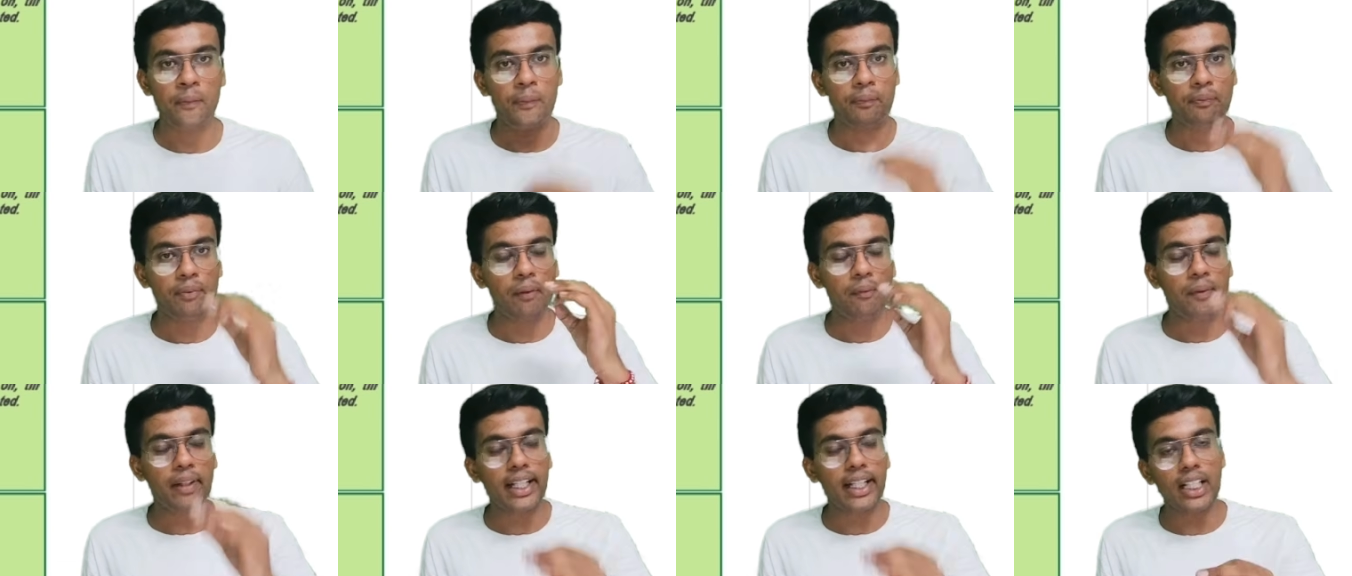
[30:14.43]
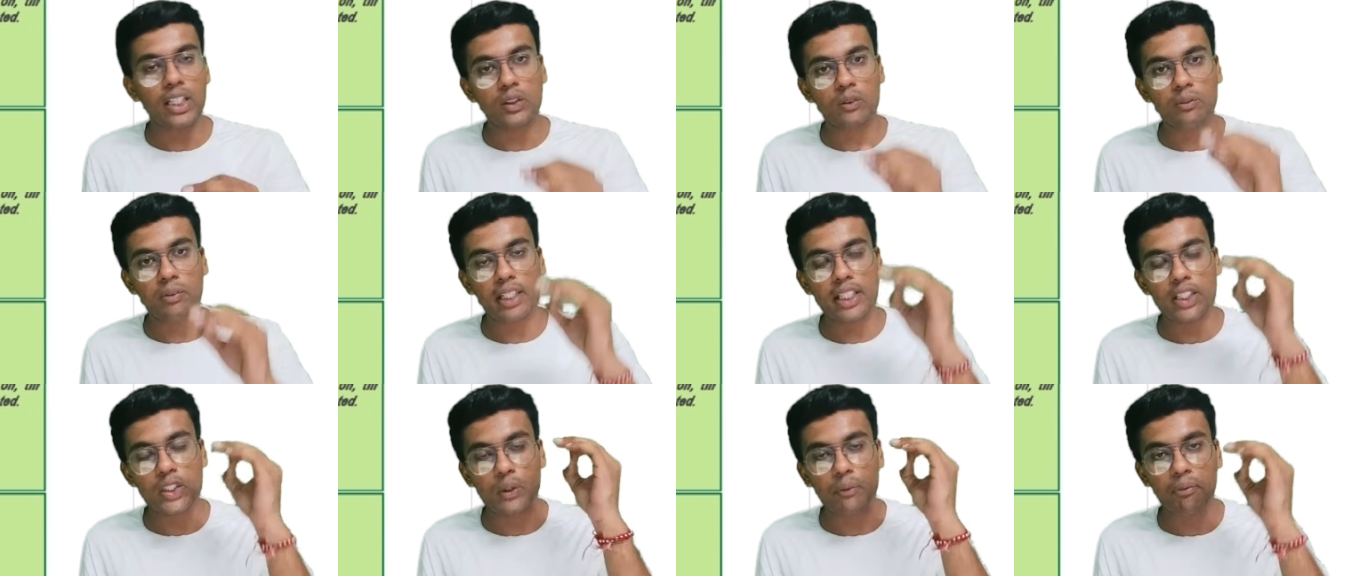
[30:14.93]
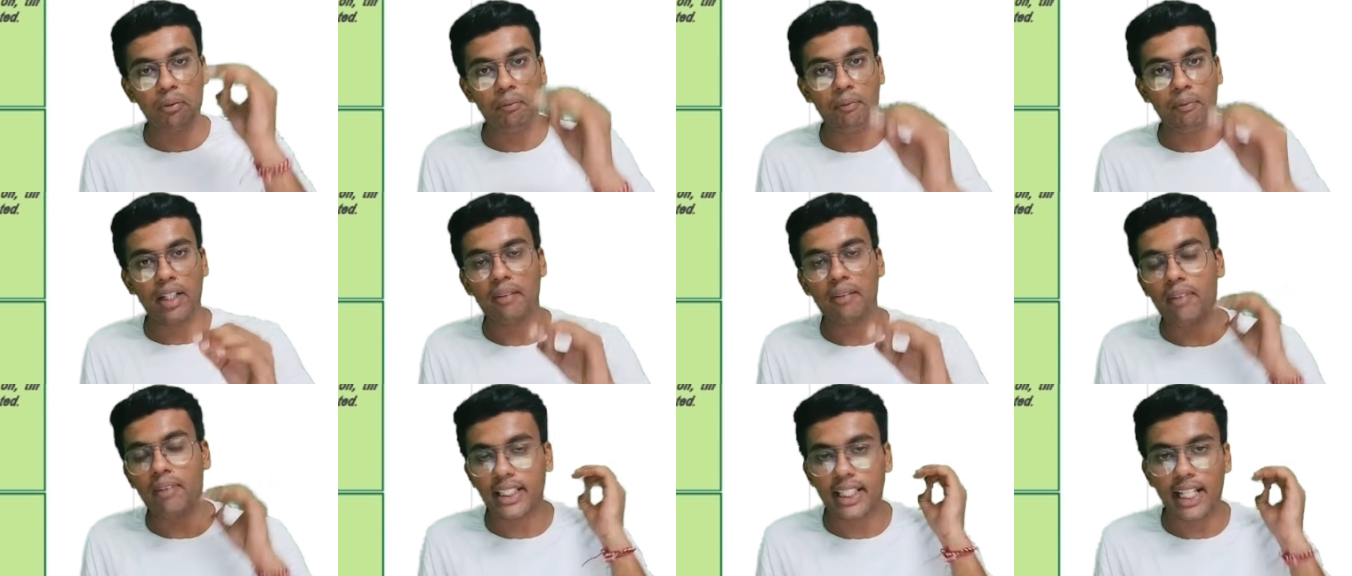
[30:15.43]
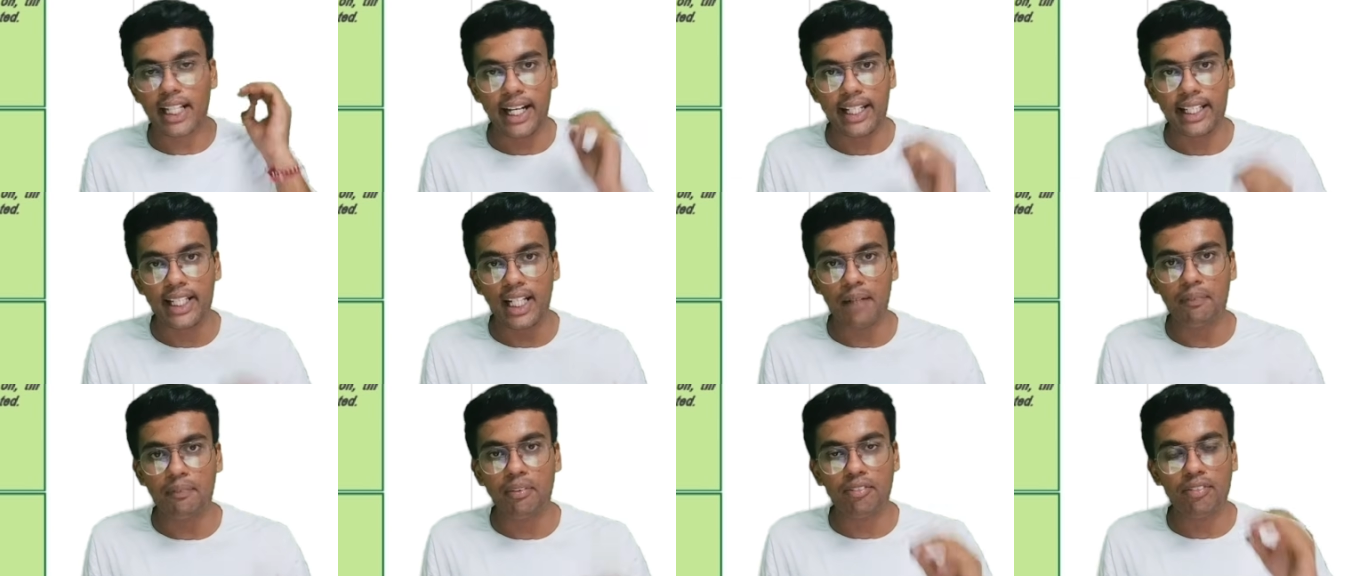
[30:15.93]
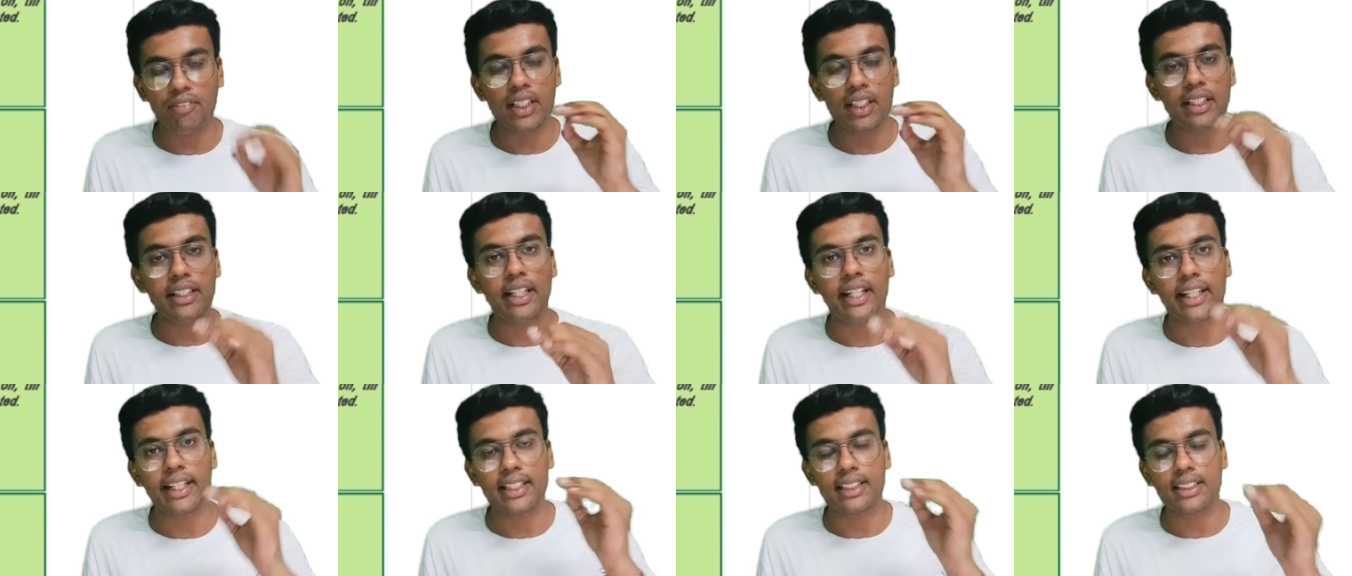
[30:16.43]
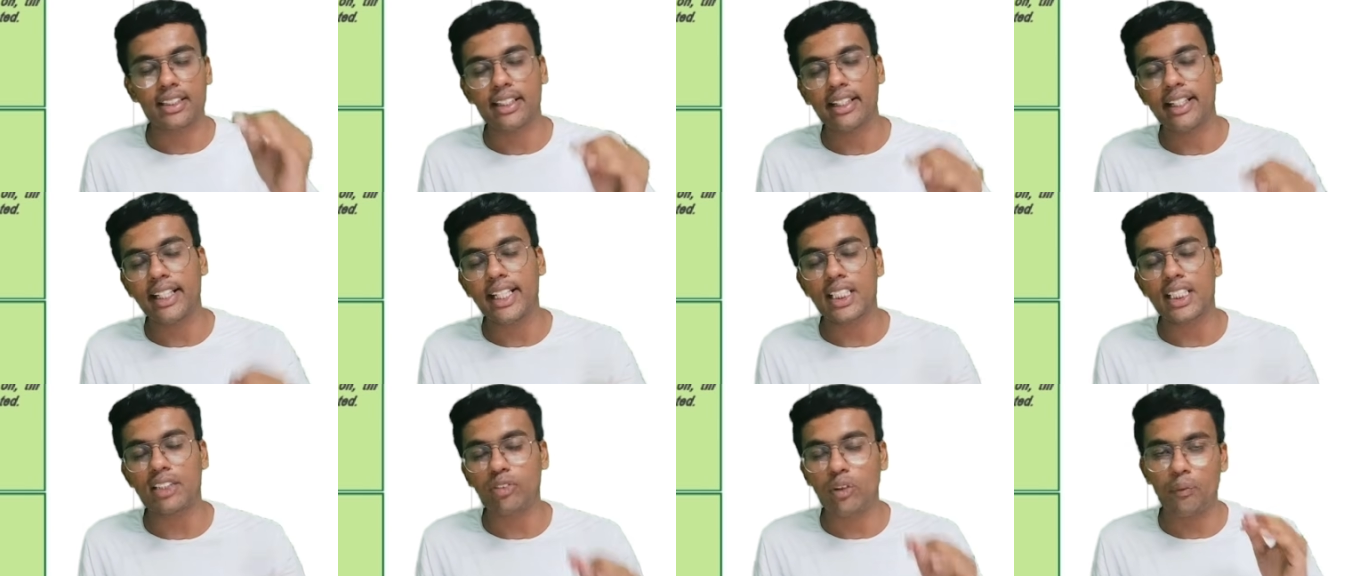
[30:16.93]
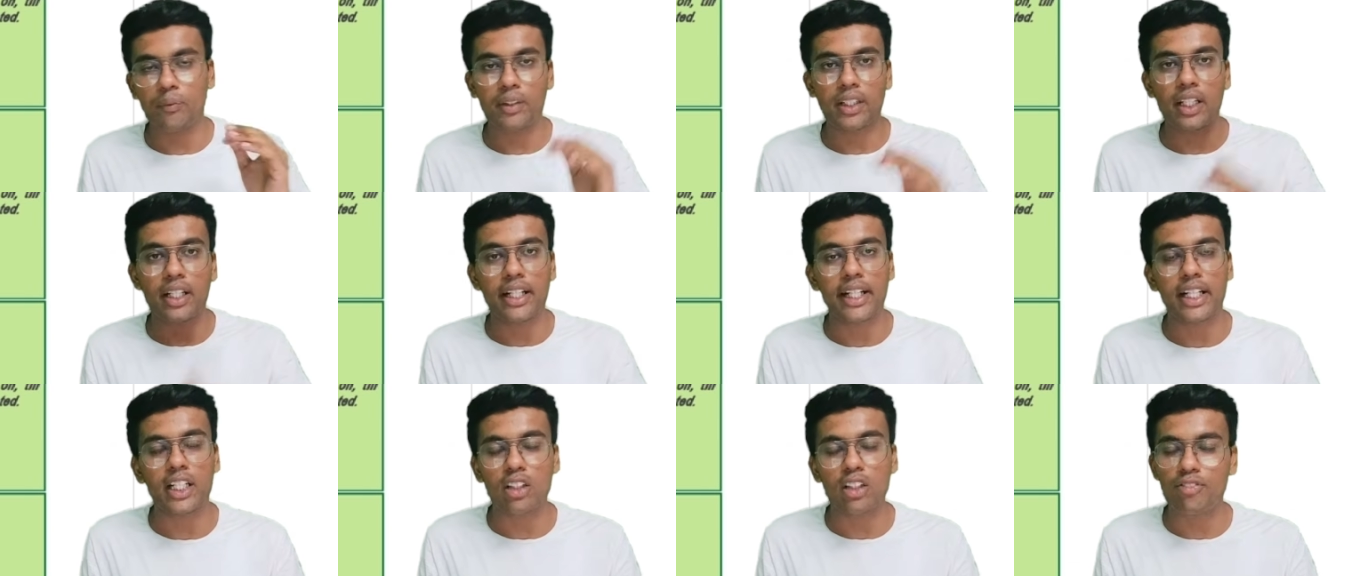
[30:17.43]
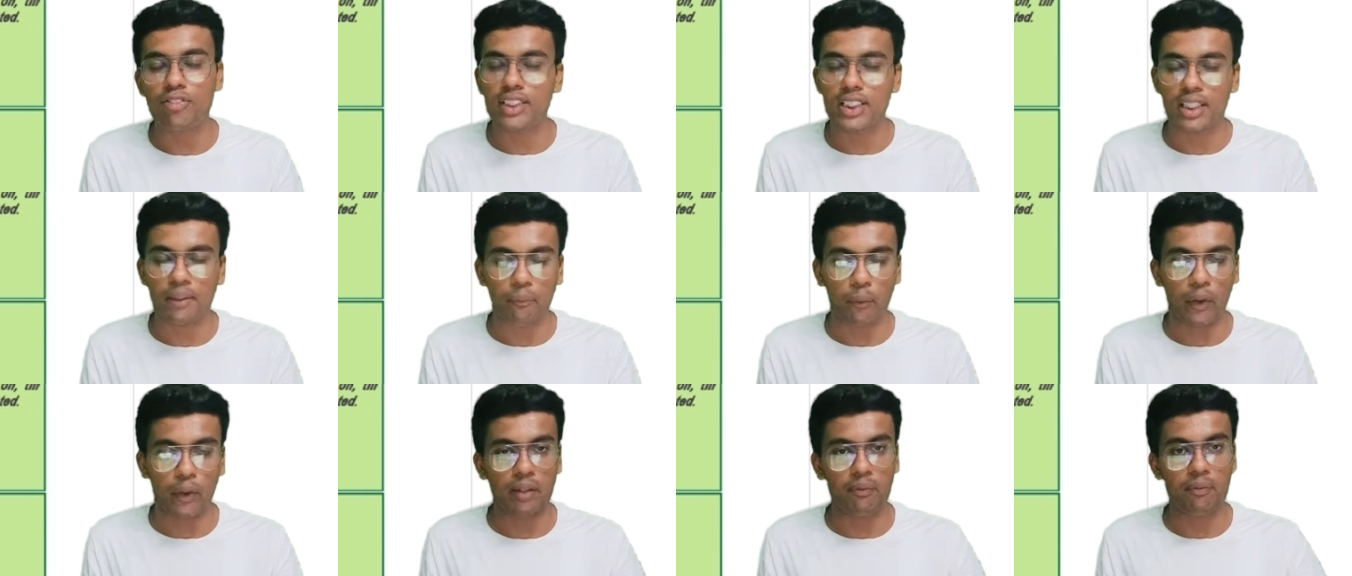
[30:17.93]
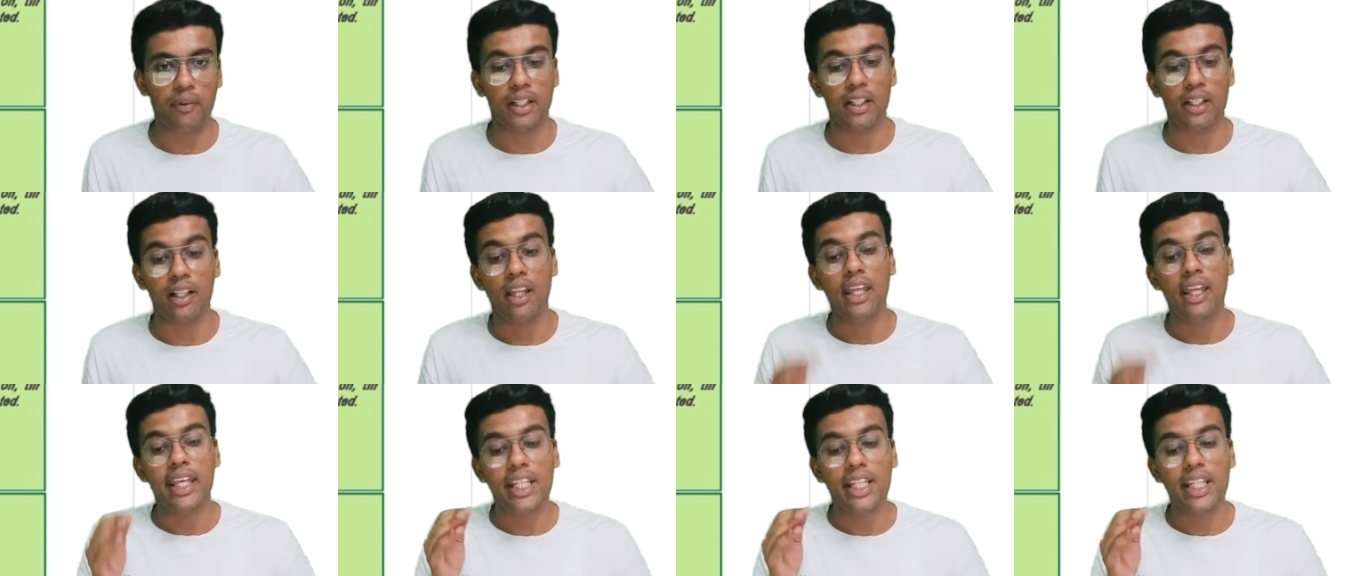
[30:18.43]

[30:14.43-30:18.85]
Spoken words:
Public announcement is to be made by the IRP within the next 3 days from the date of his appointment.